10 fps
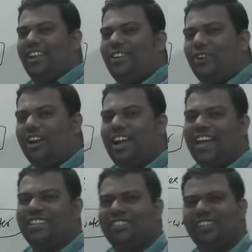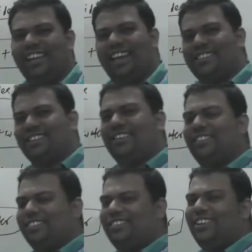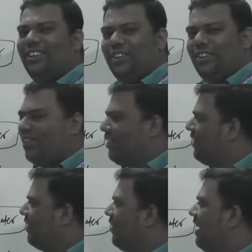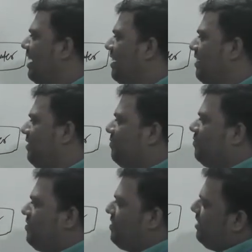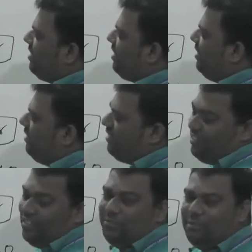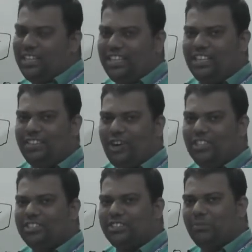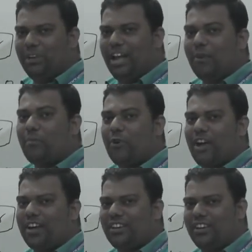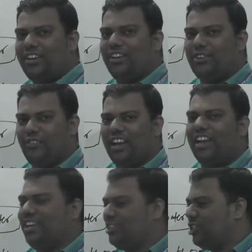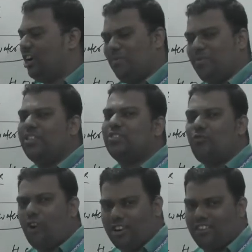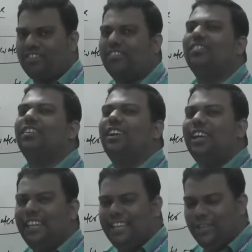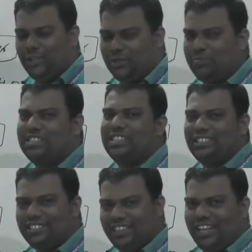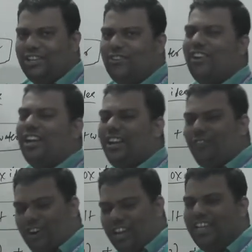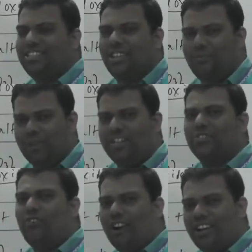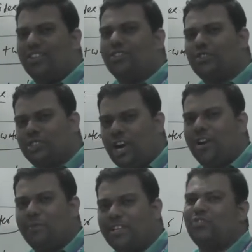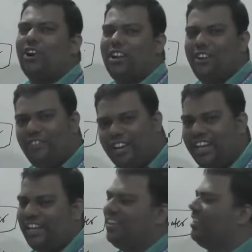Neutralization reaction. Okay, means it was similar product you will get, salt plus water. NaOH plus HCl, you will get what? NaCl plus water. So salt plus water you will get.